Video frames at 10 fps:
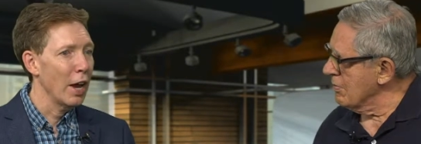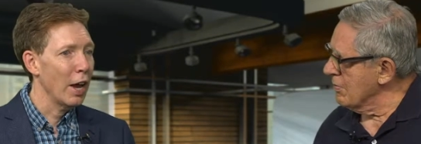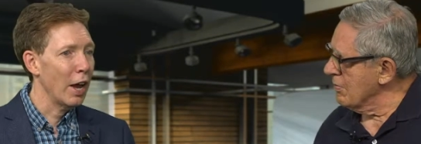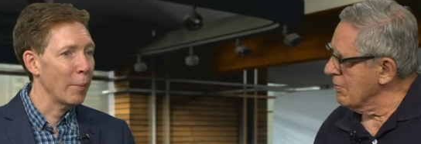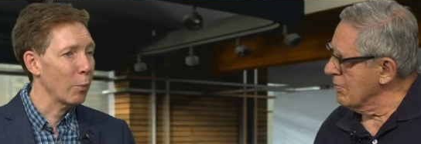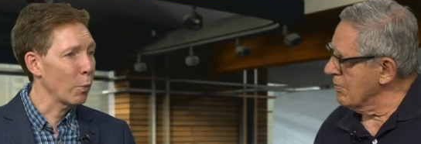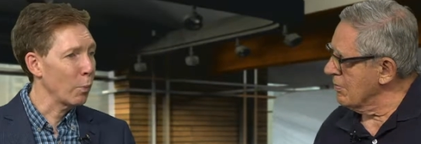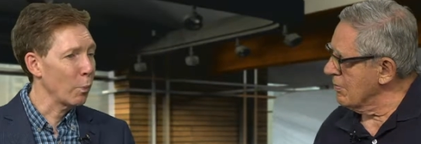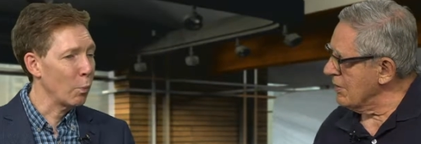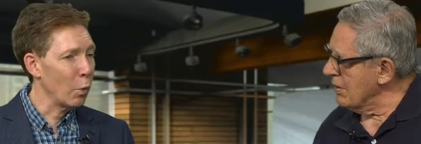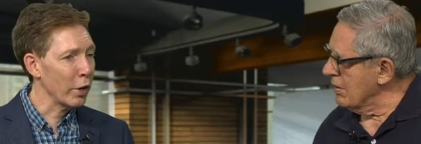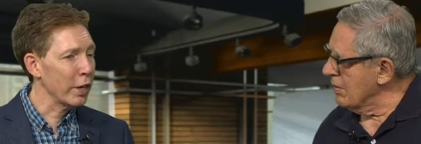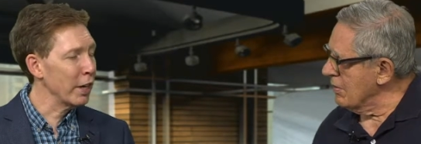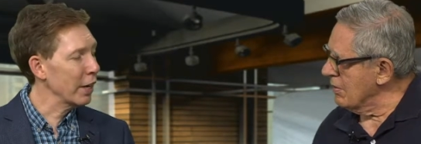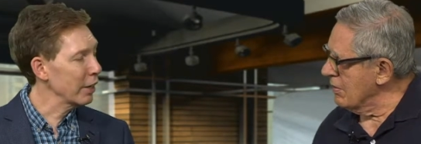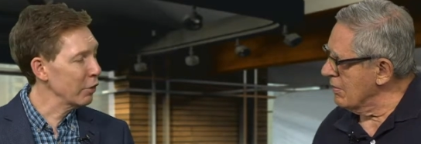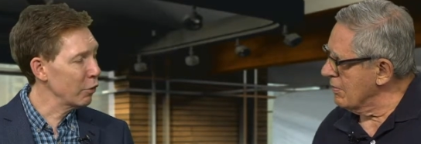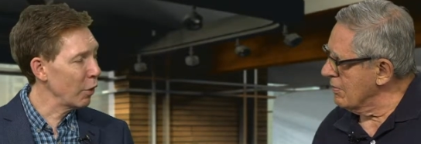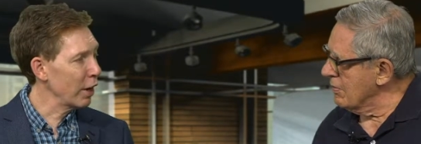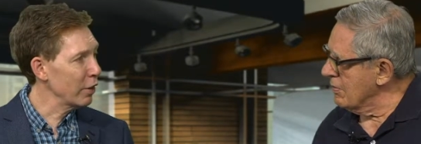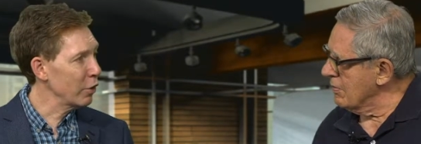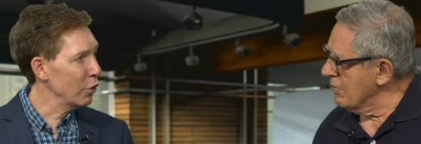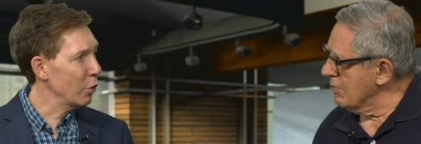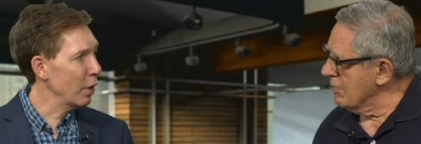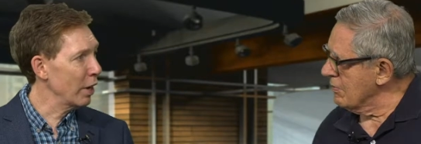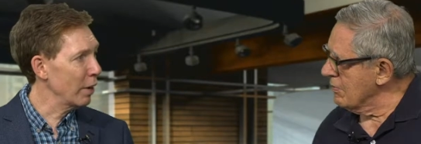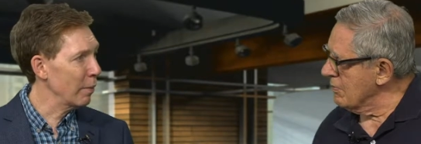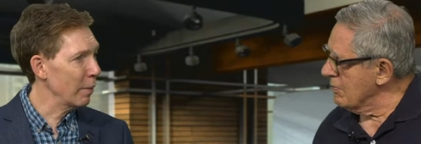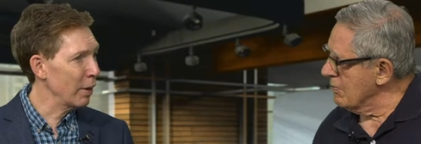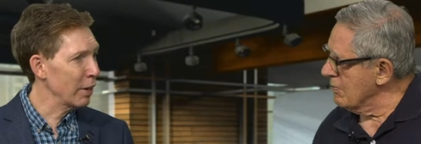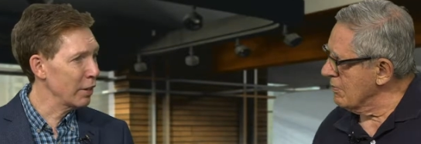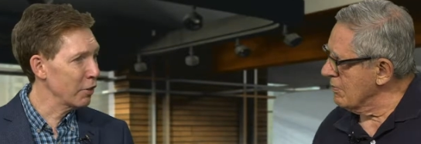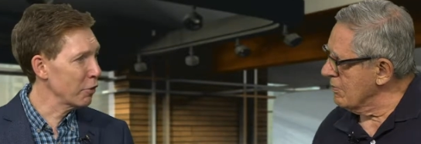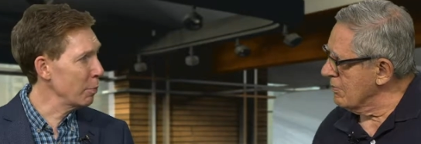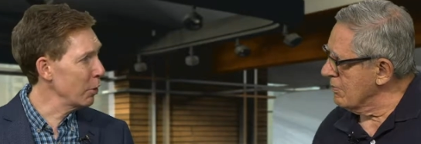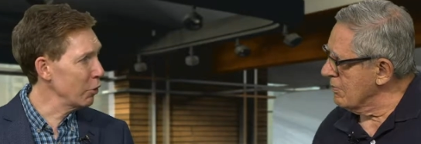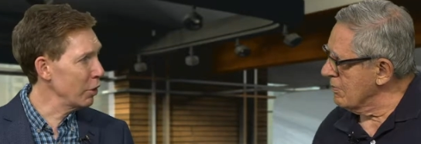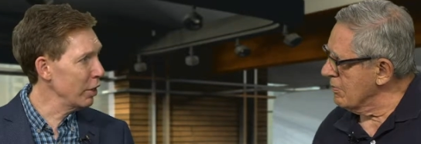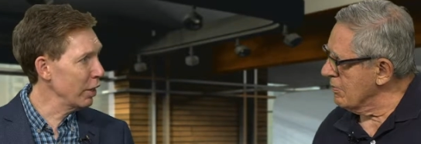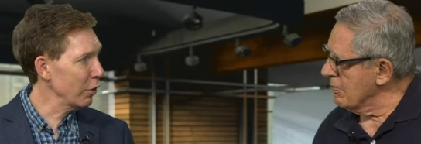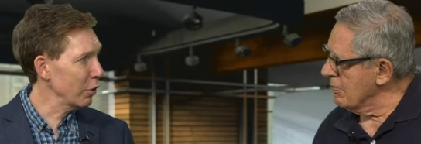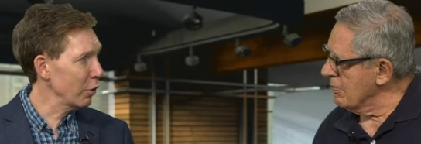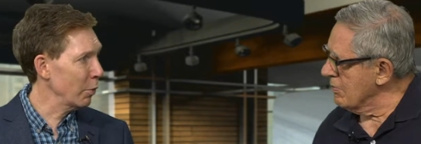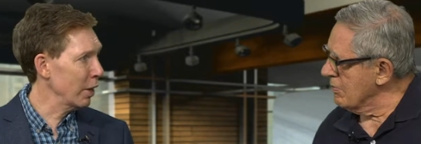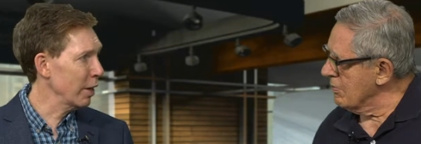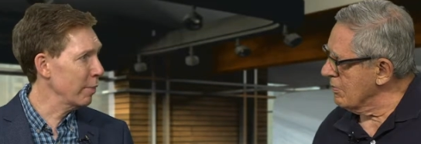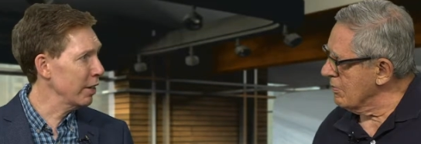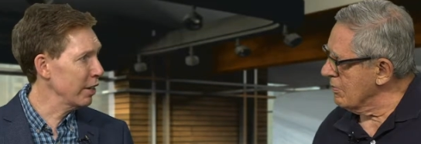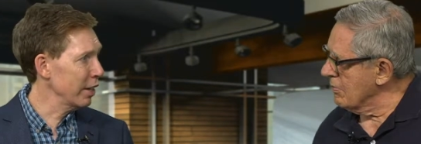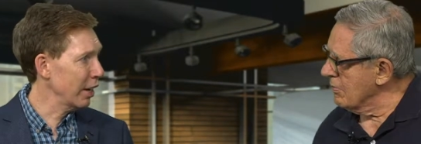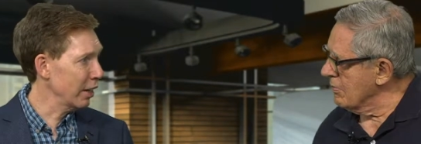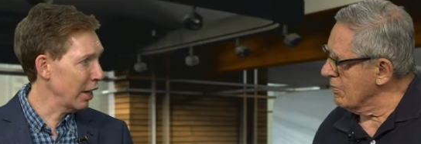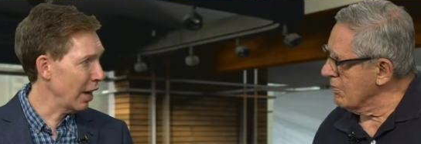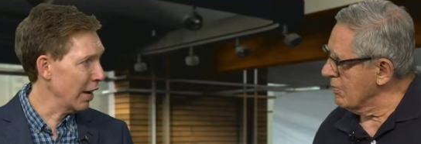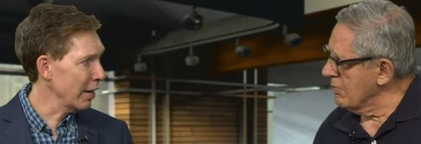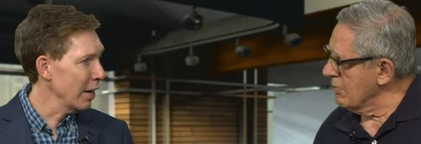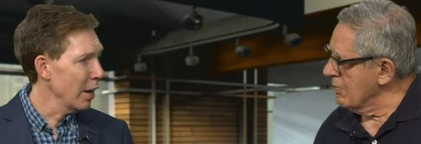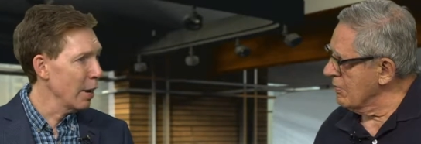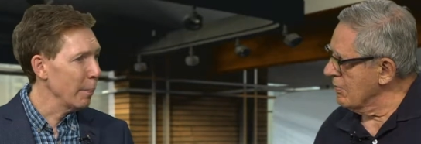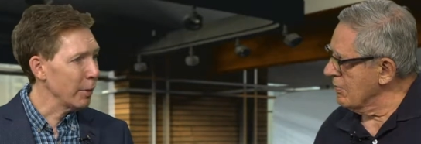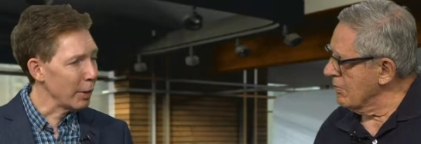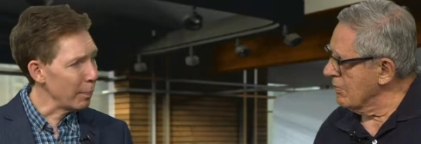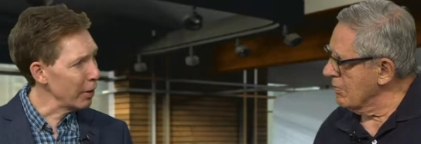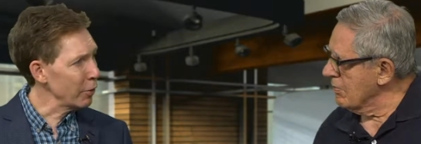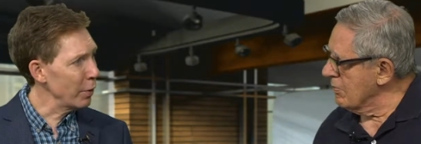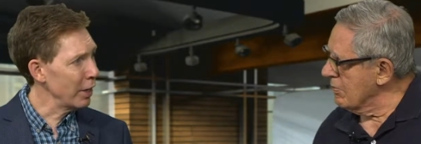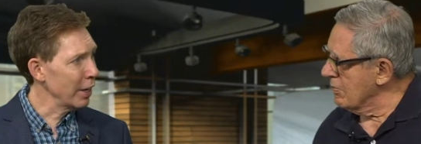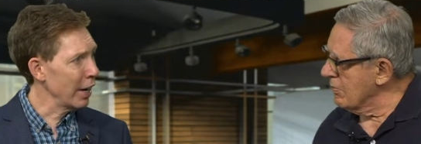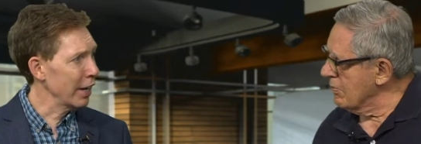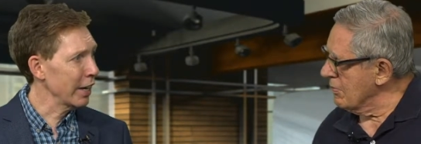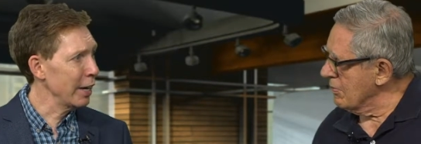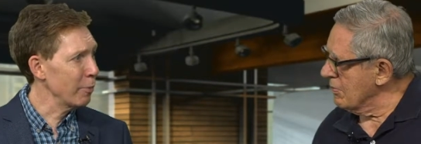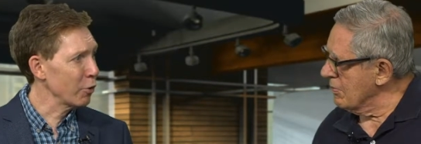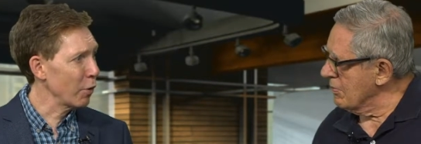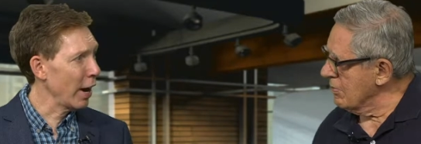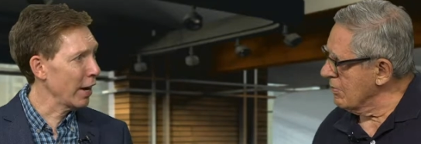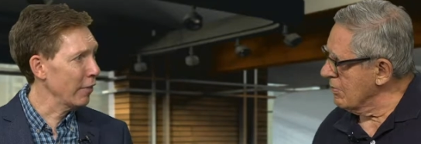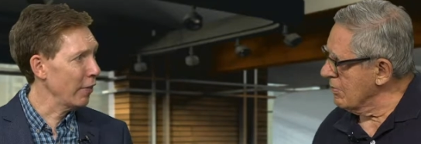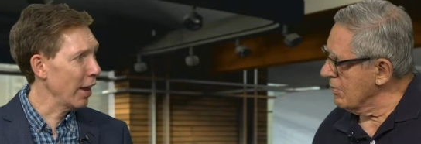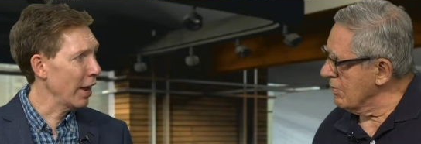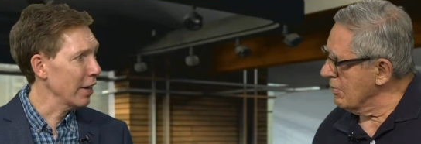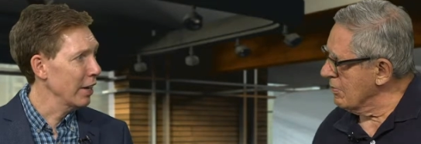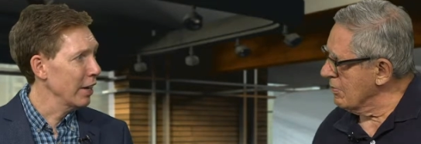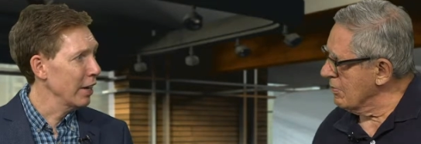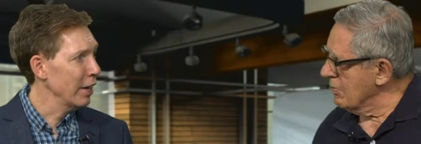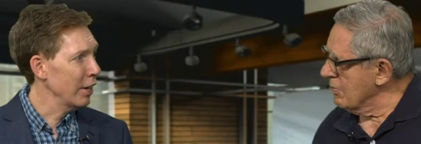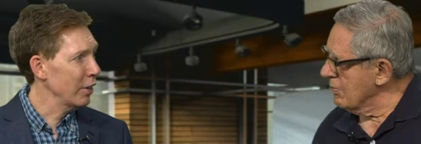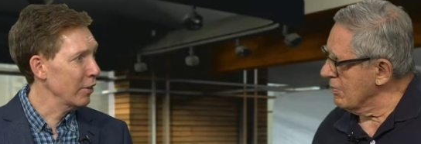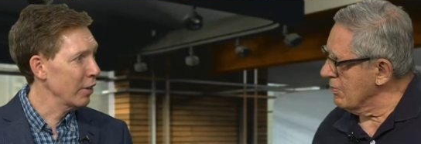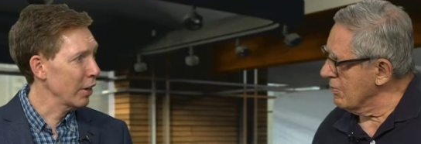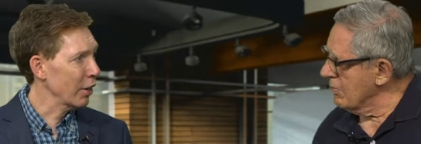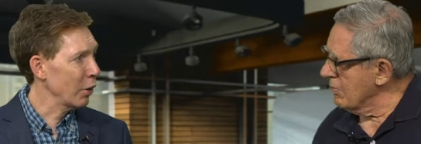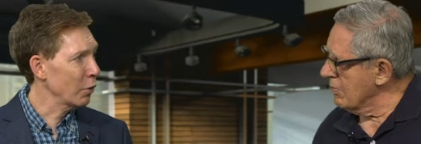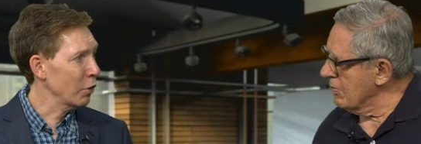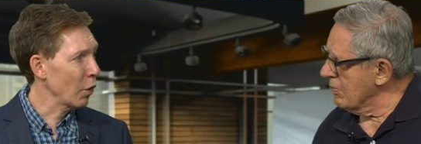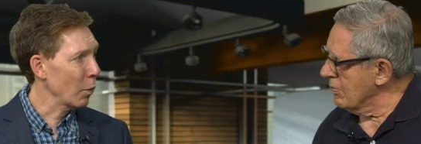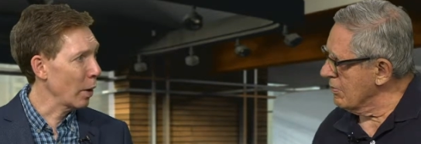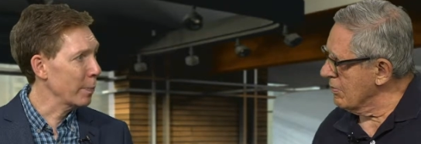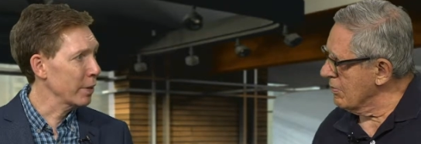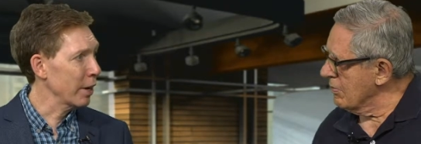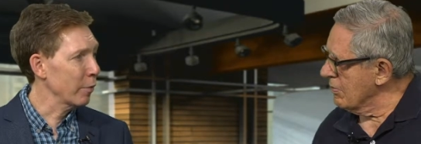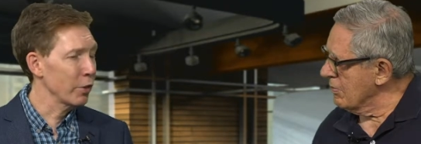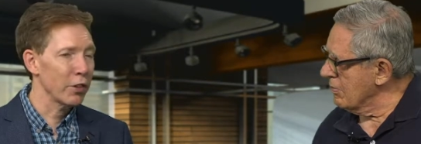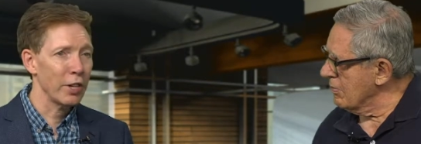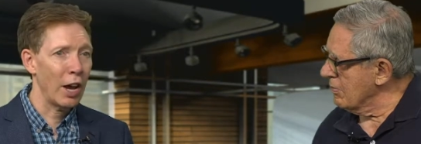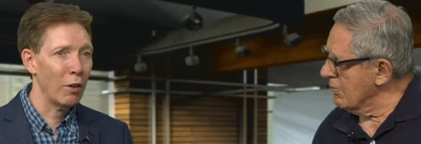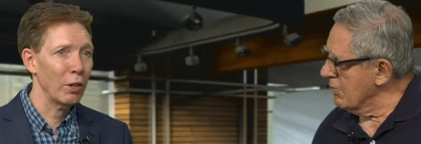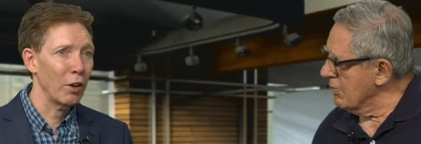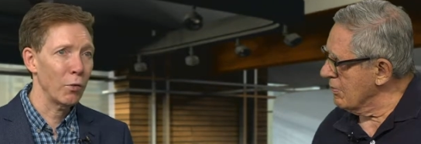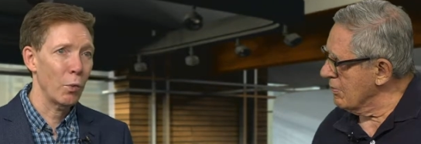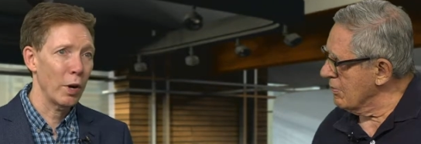Speaker 1: I'm working on trying to do a, a distribution deal so it can be seen online. But the best way to kind of keep track of that is uh, go to our website, which is howlove